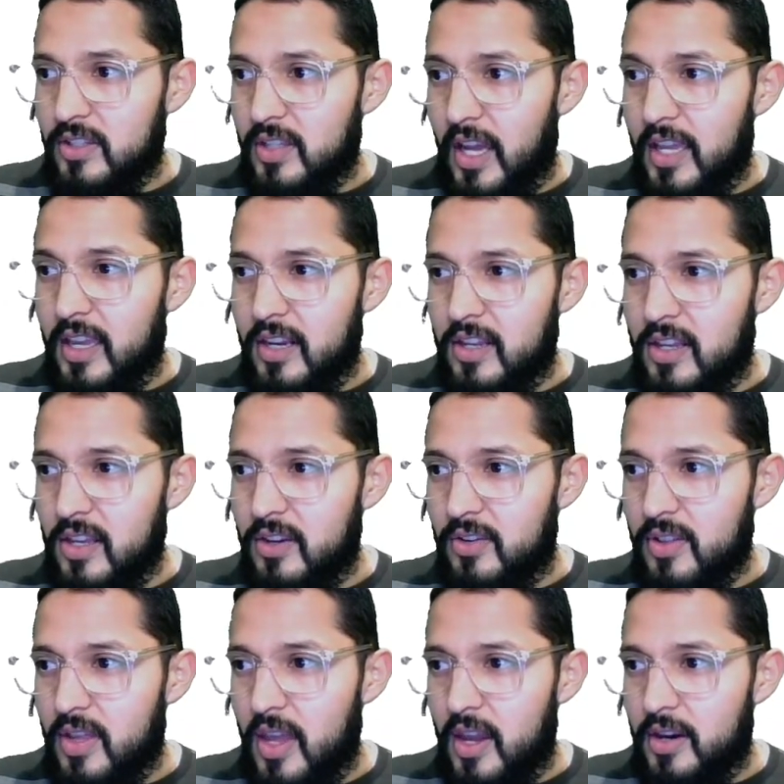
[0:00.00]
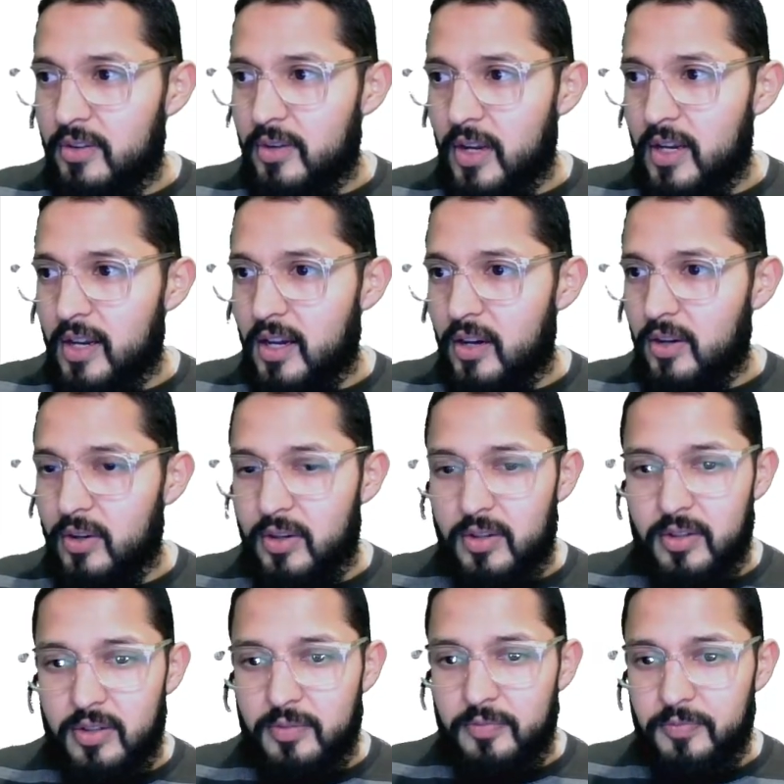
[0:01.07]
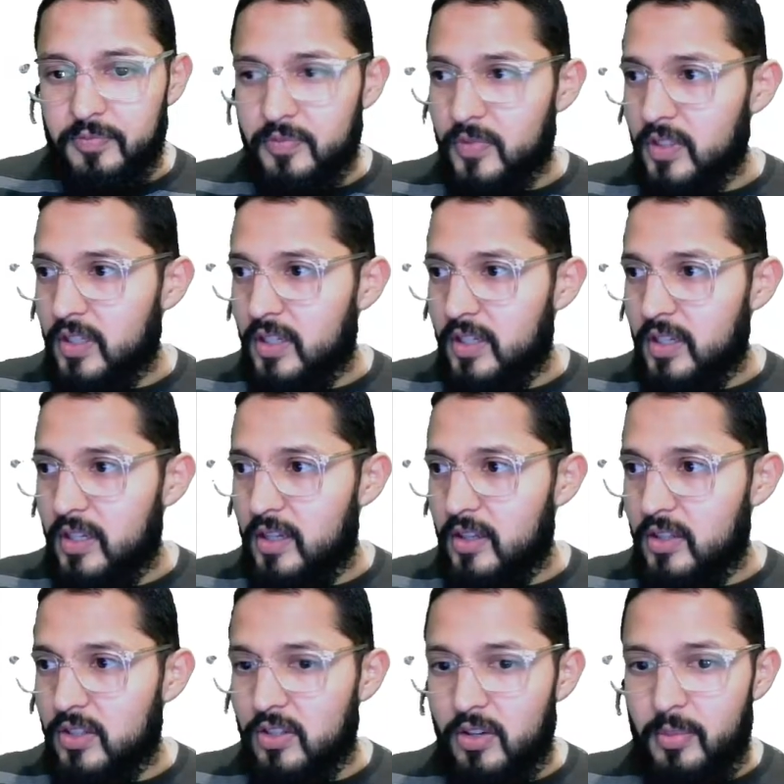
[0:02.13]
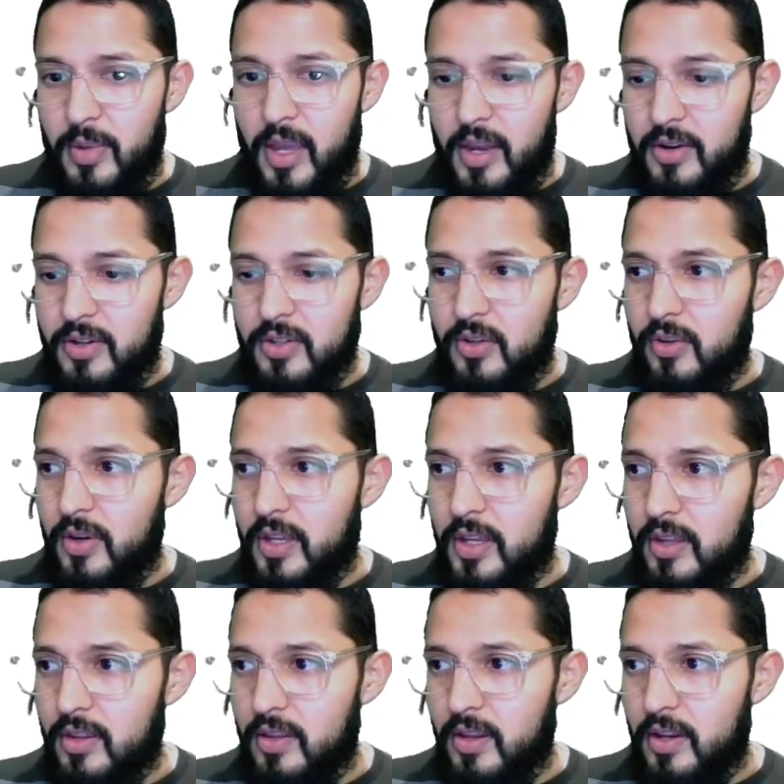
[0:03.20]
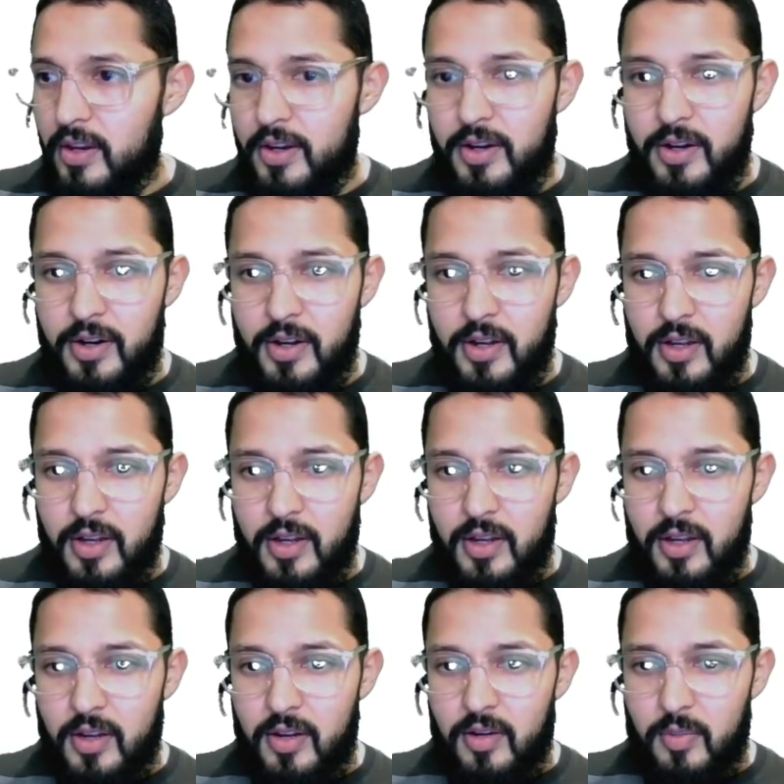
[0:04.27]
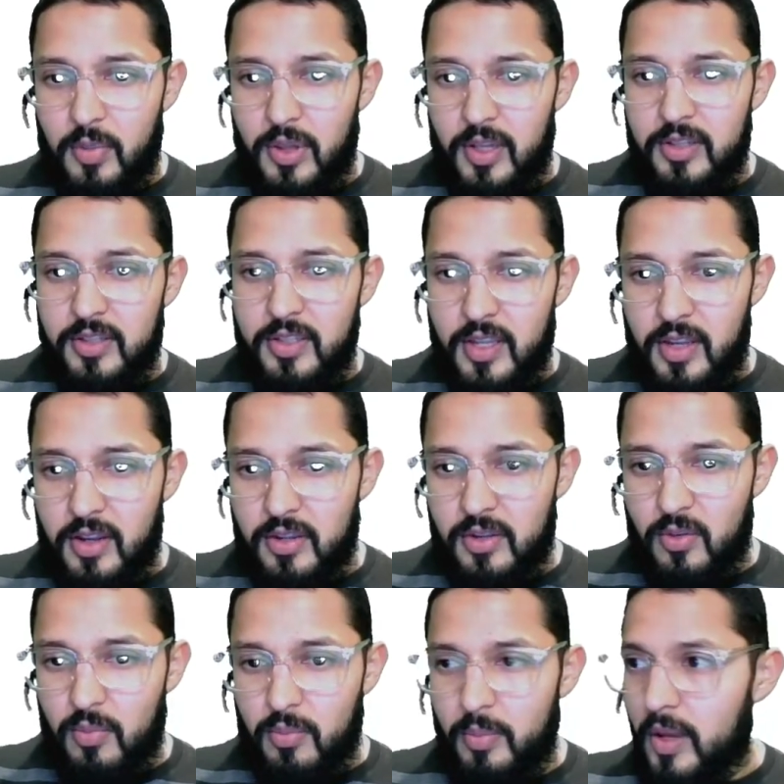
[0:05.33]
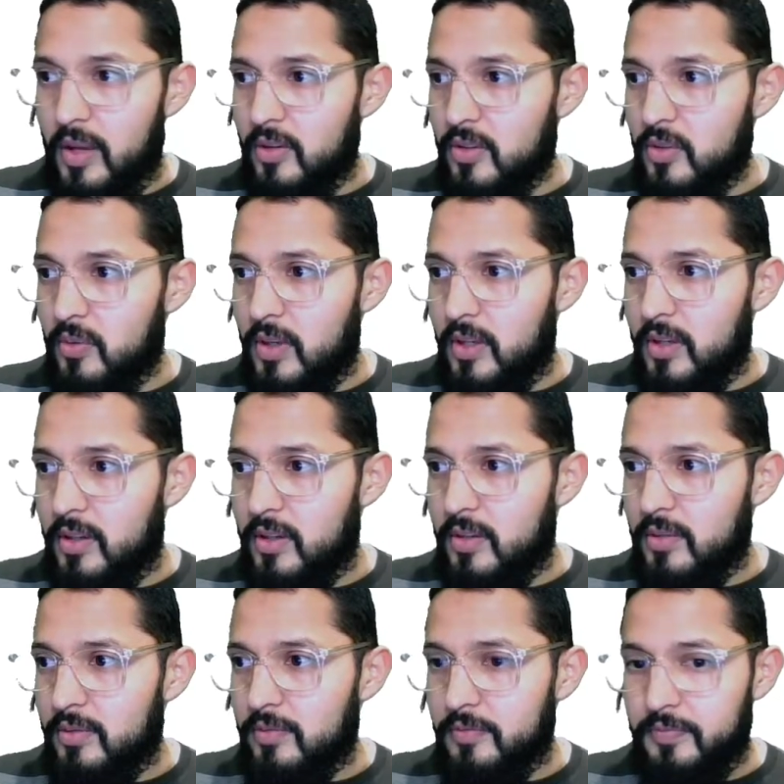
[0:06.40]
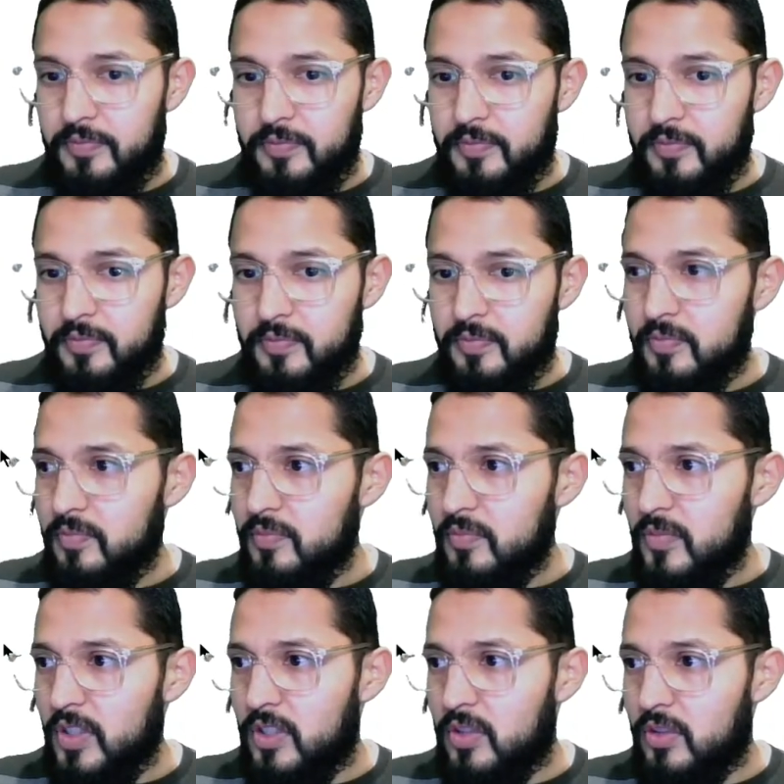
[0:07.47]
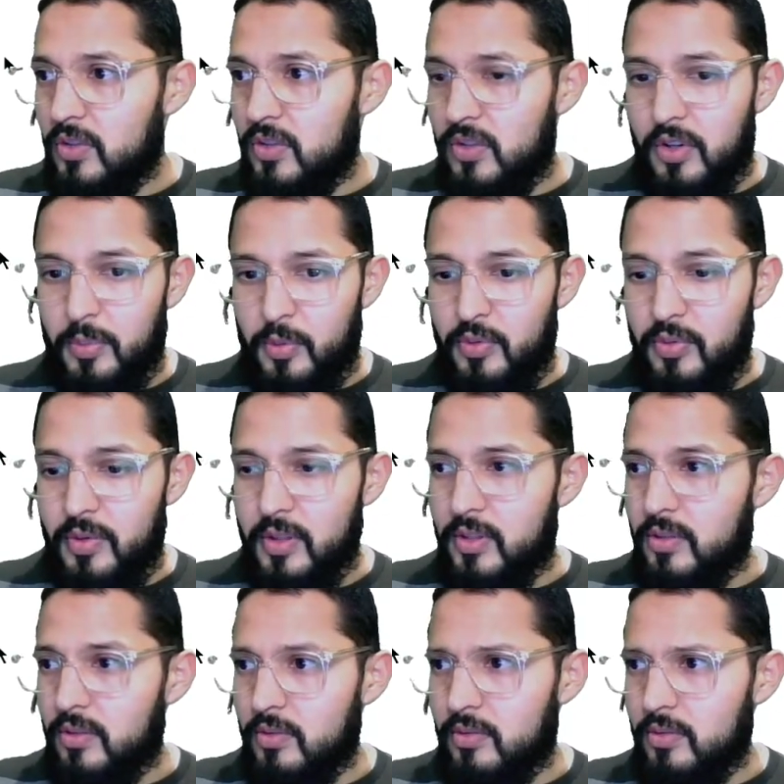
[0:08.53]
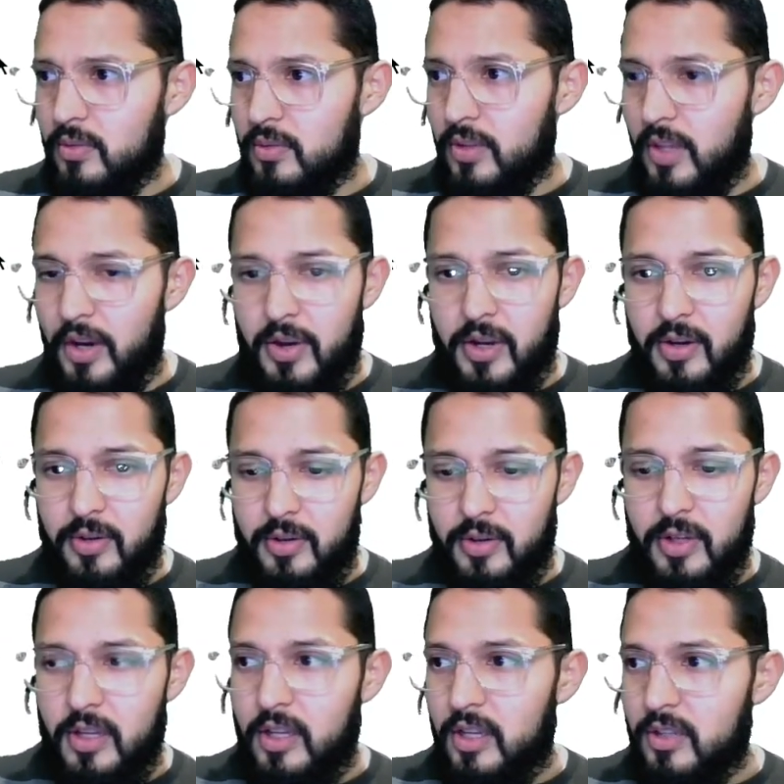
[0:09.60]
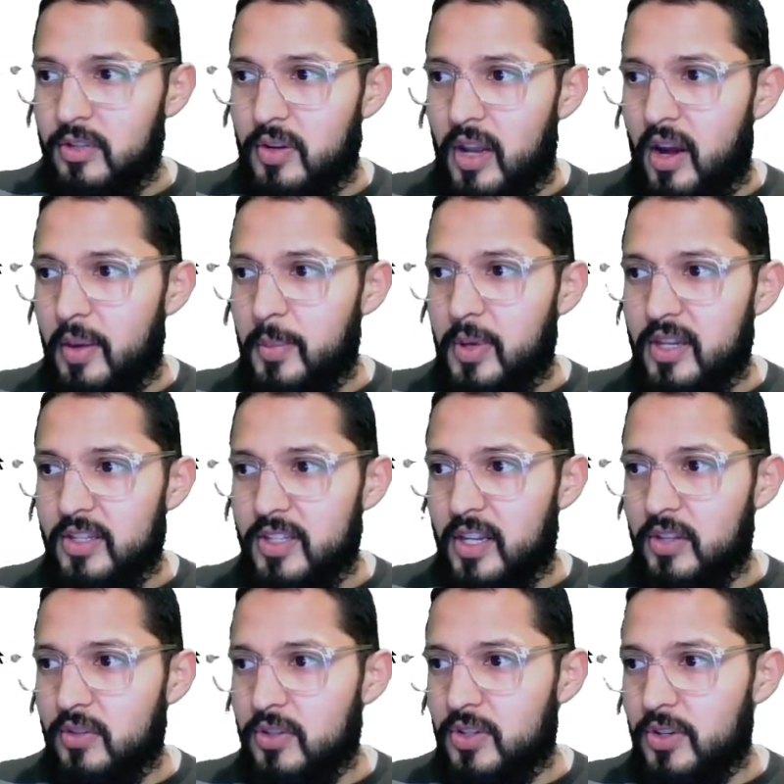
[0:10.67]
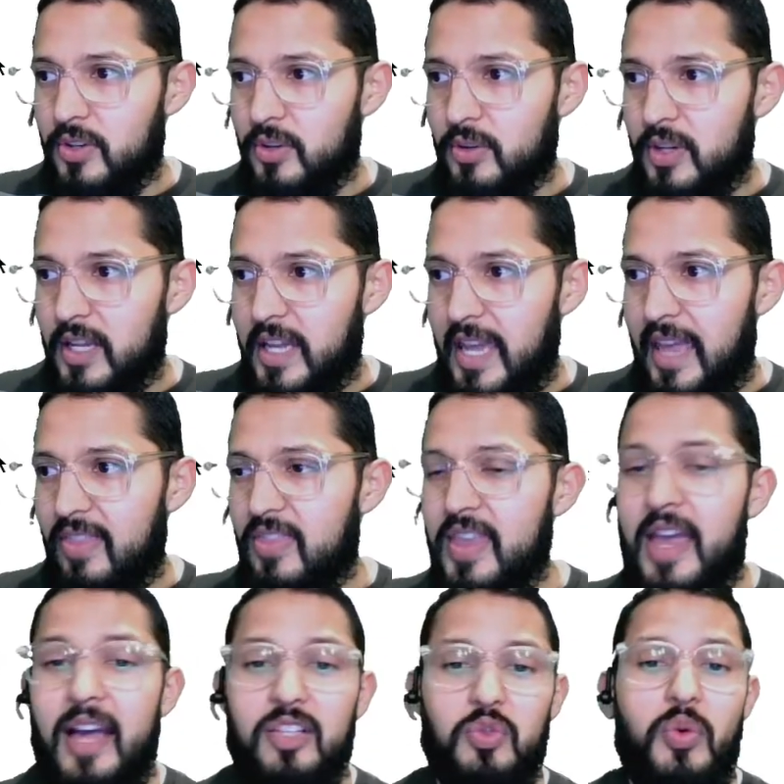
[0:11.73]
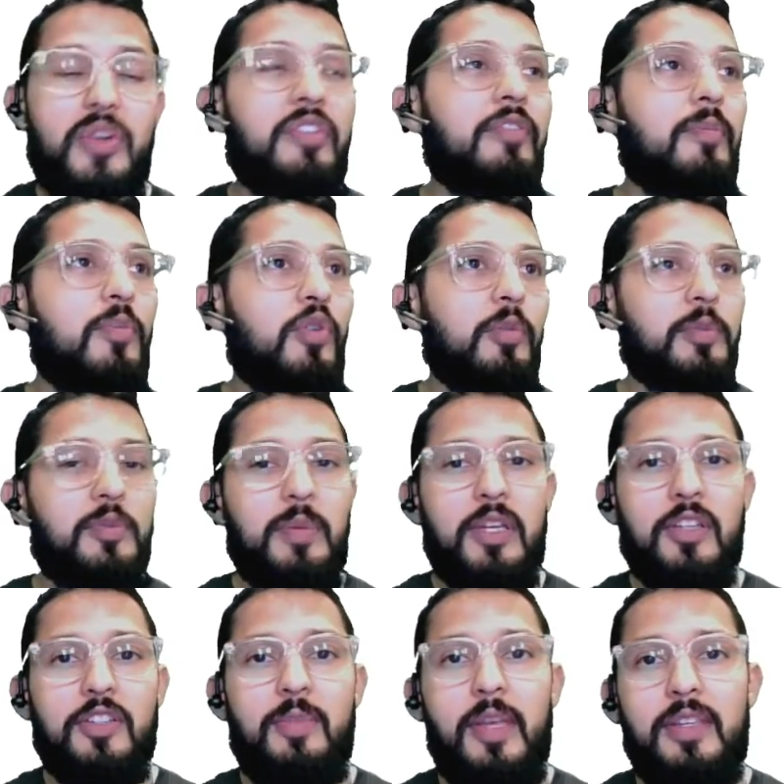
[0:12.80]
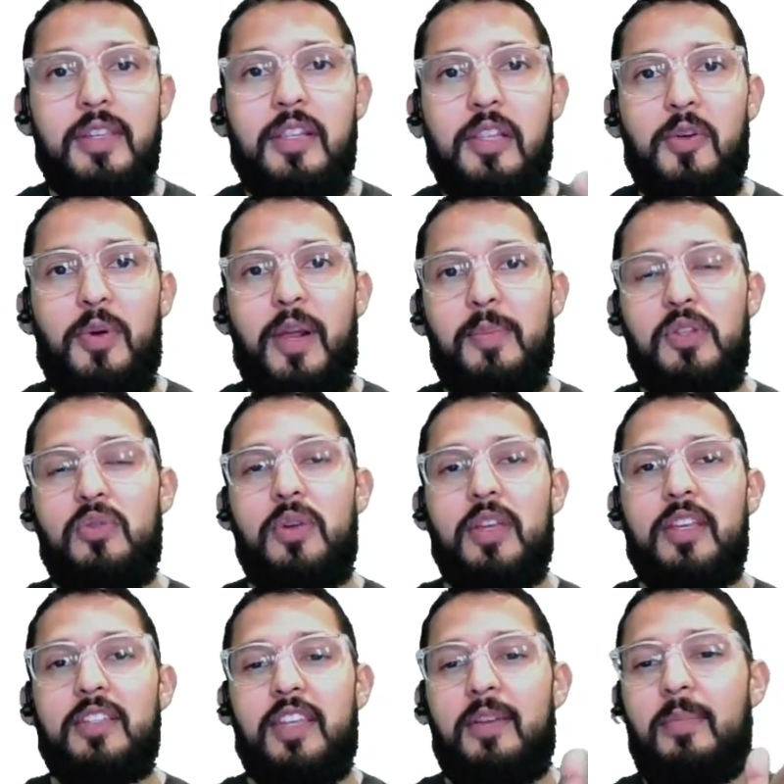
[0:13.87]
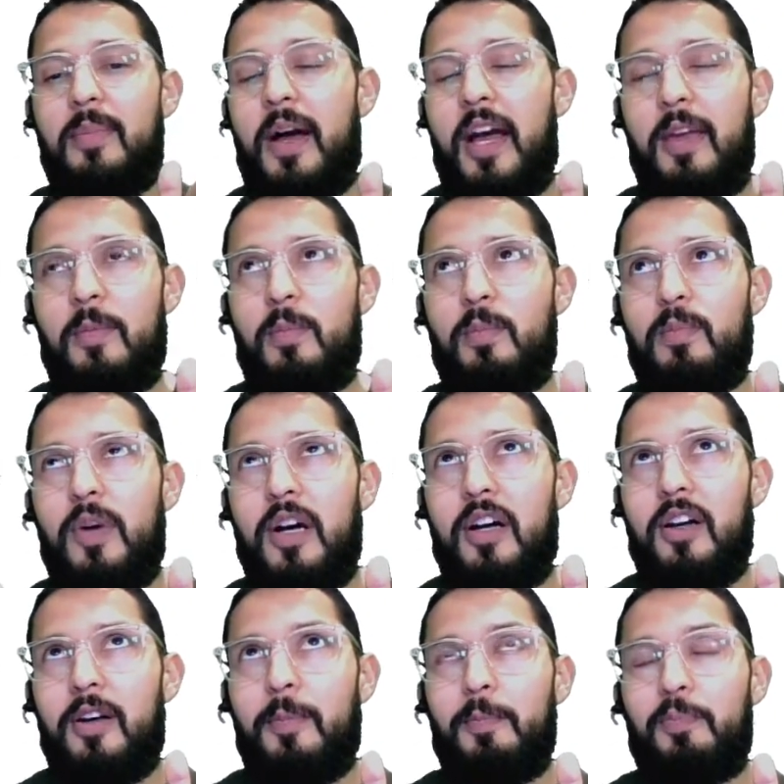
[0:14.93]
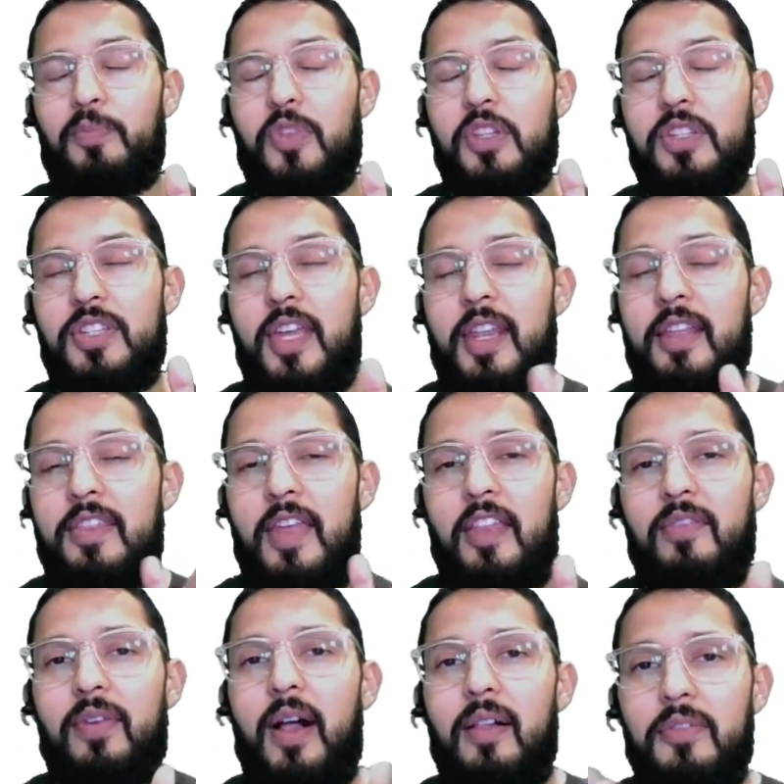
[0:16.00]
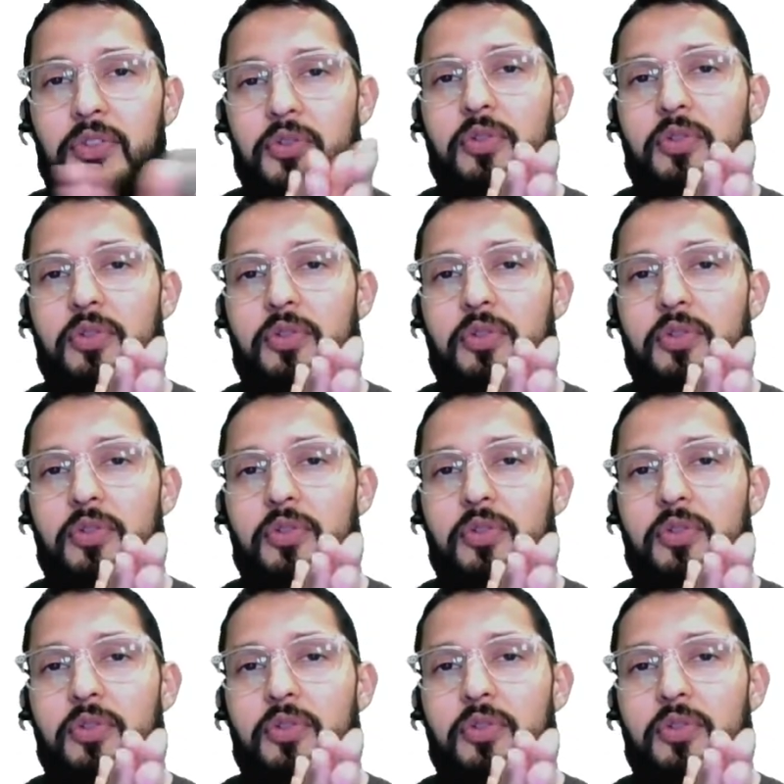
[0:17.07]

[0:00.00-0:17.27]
I can hear the air right now. Some air is going in there, but let's say -1. It should start moving soon. There we go. So now I'm gonna set it to 0. and the actuator moves, because basically what I'm doing is I'm setting that valve to